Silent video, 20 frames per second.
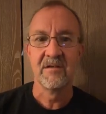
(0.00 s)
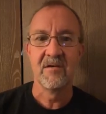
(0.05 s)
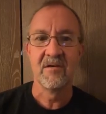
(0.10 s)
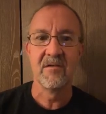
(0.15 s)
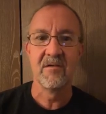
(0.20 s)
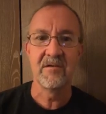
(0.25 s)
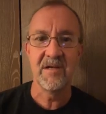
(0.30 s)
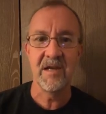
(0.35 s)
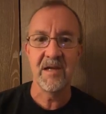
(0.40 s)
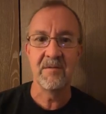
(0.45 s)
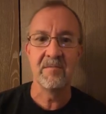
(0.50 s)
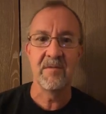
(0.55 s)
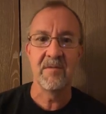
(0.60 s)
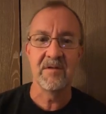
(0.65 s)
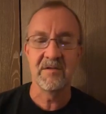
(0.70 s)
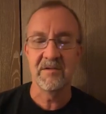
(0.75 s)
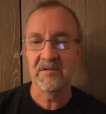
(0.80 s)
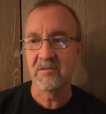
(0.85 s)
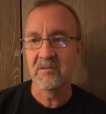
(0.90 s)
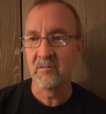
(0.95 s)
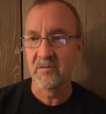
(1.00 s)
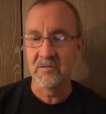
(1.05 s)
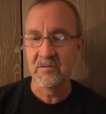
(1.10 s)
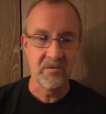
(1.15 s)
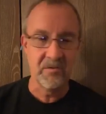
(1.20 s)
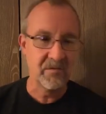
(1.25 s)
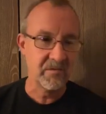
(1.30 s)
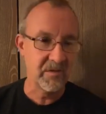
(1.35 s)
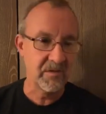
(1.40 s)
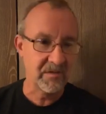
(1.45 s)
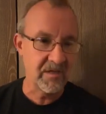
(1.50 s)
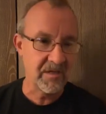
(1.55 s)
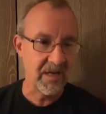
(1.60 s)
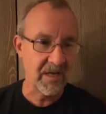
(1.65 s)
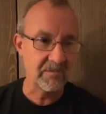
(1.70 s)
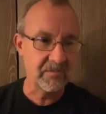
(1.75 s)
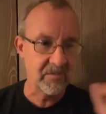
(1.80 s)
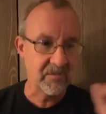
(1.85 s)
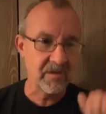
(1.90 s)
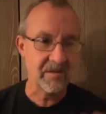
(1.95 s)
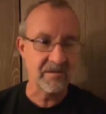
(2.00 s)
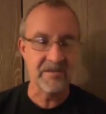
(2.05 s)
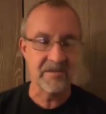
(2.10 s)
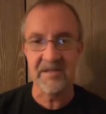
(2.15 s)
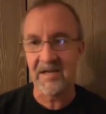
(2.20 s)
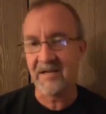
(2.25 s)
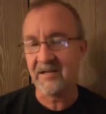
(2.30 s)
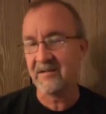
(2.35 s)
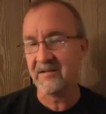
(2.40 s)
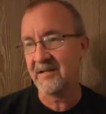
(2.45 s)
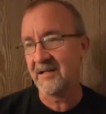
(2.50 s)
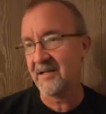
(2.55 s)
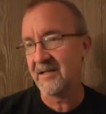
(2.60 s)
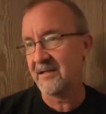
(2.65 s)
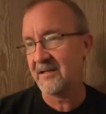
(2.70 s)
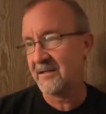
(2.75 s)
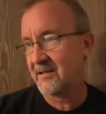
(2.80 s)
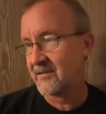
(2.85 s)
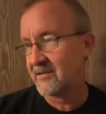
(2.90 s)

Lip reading: okay, we're doing the time trial Saturday